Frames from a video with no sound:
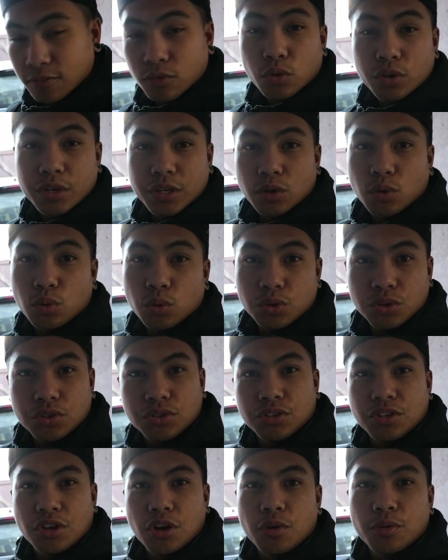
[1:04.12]
I've already
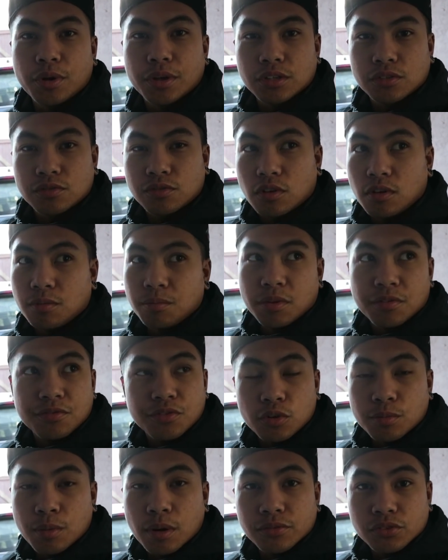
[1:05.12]
ordered the o-rings from a
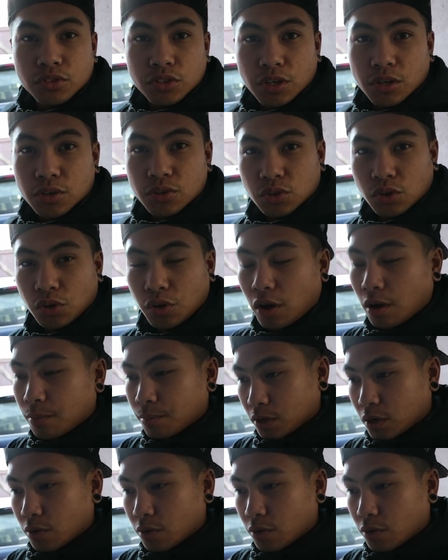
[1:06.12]
few months ago so I'm